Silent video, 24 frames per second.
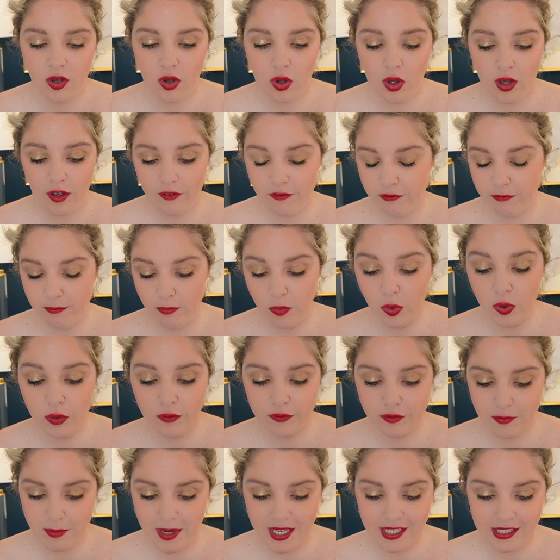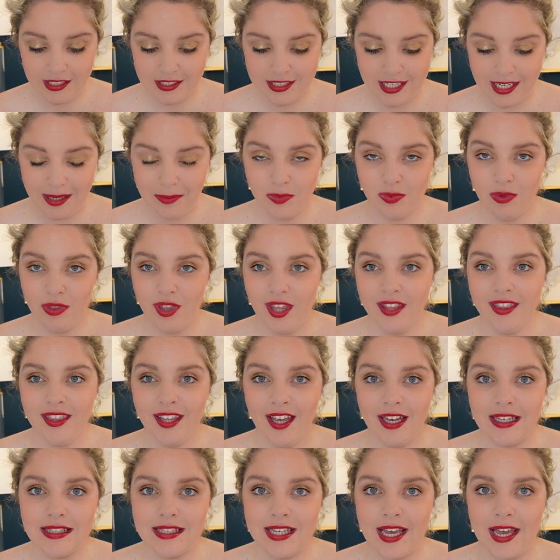I've moved many times within
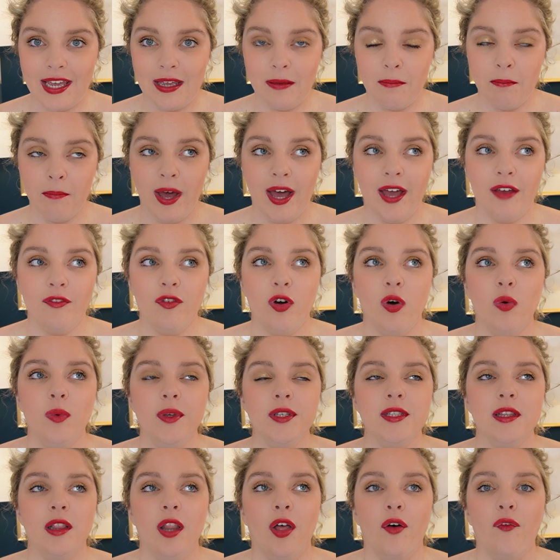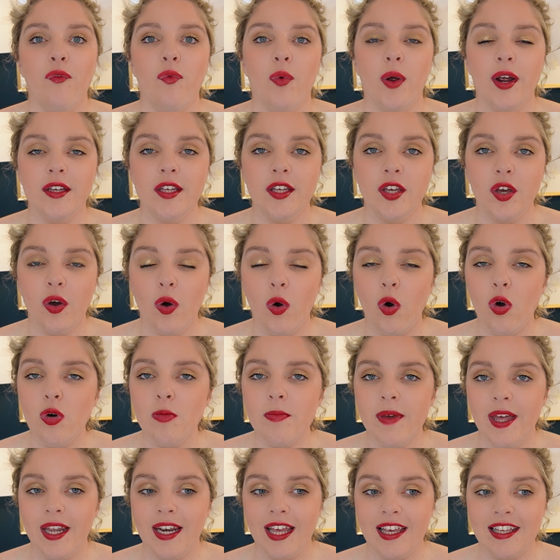that time, but I've always loved working at
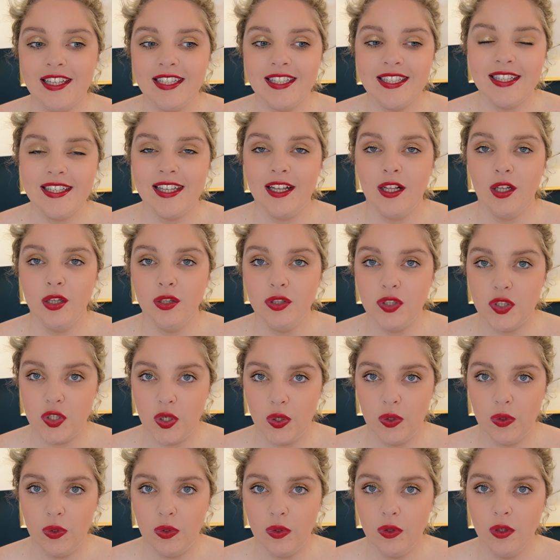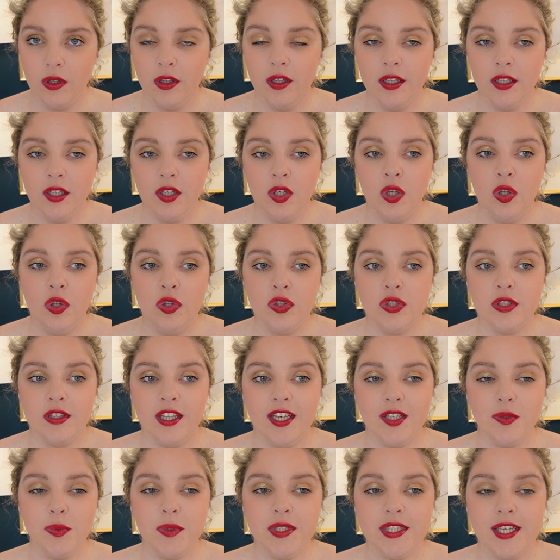home and I still do. So
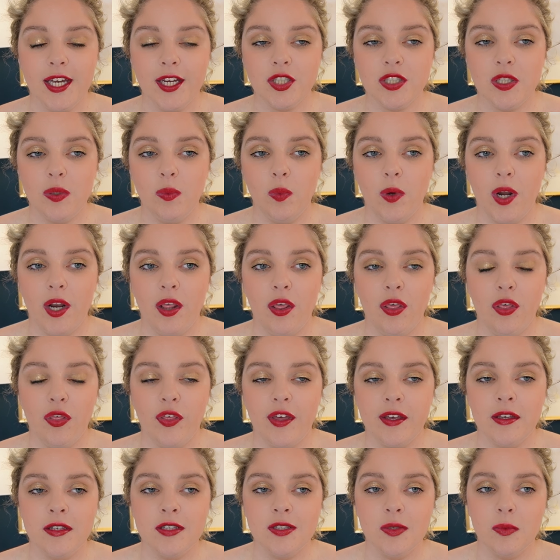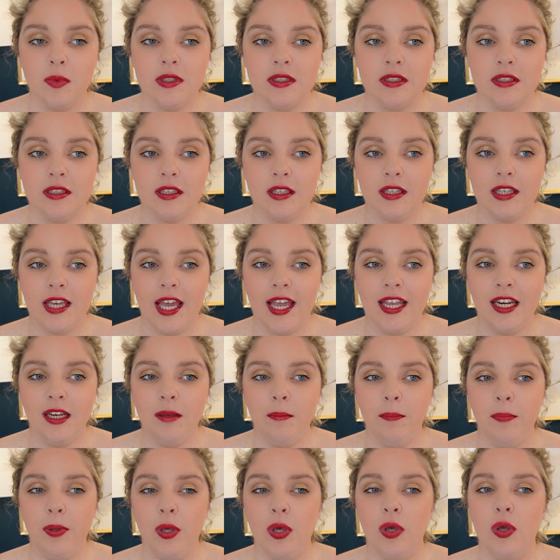this was actually one of the things that was kind of
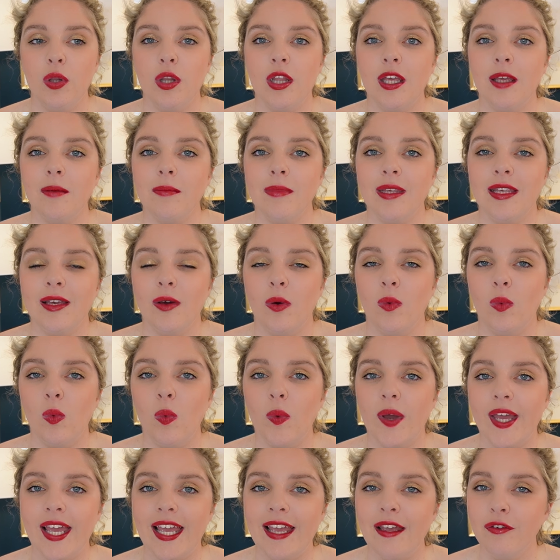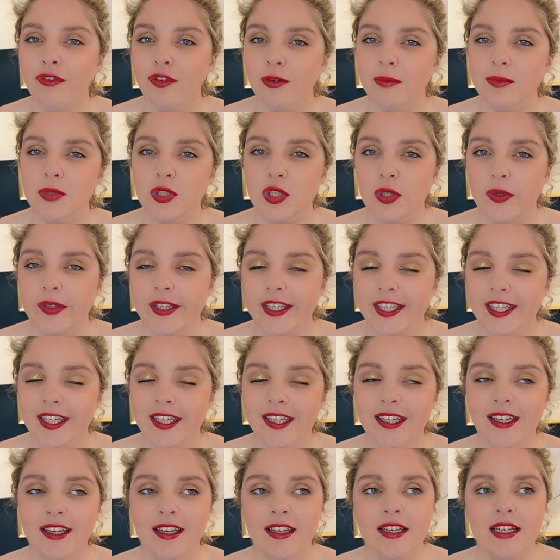pulling me away from doing
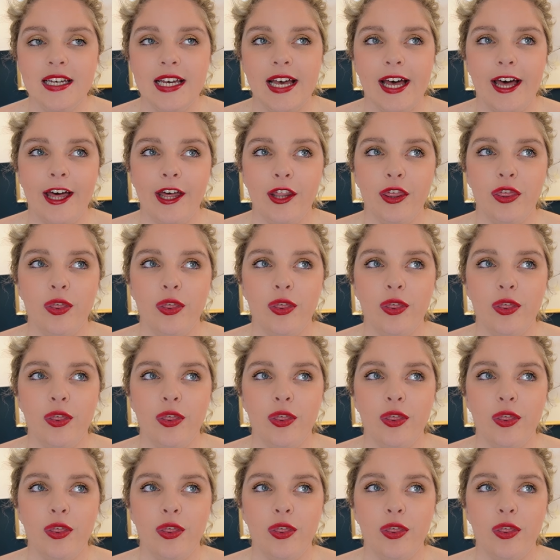it. I